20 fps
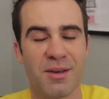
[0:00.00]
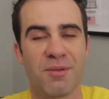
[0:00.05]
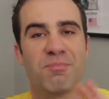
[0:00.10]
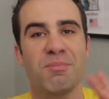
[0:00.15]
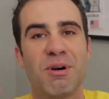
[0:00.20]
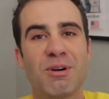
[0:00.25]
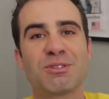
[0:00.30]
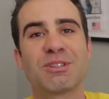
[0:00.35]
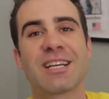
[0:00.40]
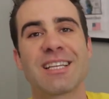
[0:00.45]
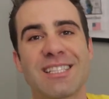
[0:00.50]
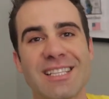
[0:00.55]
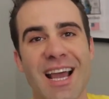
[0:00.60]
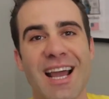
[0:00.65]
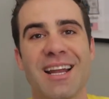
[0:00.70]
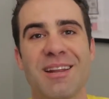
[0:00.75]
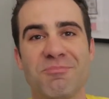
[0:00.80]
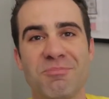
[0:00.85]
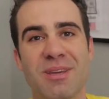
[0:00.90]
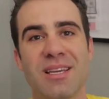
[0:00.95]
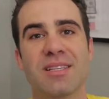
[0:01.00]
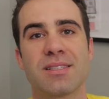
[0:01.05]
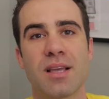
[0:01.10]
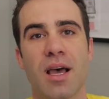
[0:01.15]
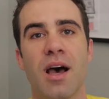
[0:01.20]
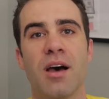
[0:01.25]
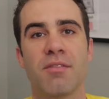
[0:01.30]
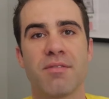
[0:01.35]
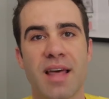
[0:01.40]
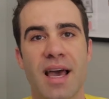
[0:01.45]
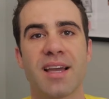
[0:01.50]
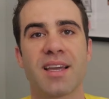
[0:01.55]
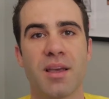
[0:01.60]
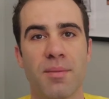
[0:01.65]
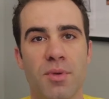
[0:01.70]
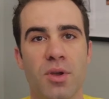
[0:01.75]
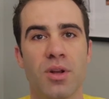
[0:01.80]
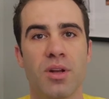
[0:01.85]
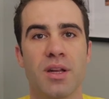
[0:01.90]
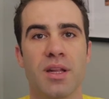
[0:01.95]
the most exciting piece of that
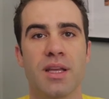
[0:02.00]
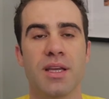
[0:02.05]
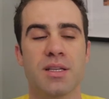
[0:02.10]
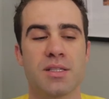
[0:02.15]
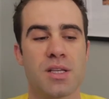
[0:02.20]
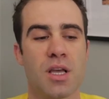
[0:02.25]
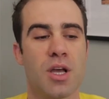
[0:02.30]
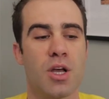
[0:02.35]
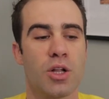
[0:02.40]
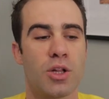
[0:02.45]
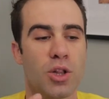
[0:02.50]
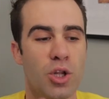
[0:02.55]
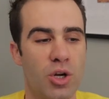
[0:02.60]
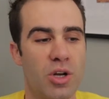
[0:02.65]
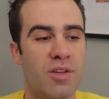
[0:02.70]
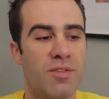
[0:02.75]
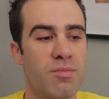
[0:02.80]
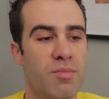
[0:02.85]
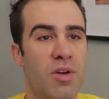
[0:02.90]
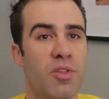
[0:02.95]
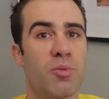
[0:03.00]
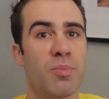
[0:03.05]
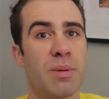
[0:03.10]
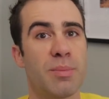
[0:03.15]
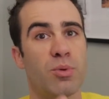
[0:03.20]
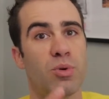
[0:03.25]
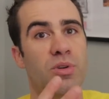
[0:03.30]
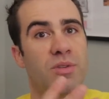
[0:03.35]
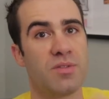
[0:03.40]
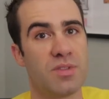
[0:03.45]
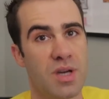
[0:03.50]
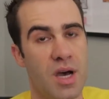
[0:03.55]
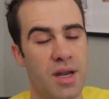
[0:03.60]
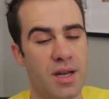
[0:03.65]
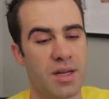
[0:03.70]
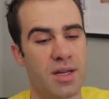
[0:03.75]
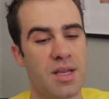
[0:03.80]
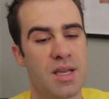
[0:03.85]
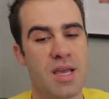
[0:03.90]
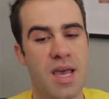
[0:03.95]
community is learning from other people who have done
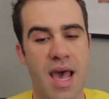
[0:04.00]
it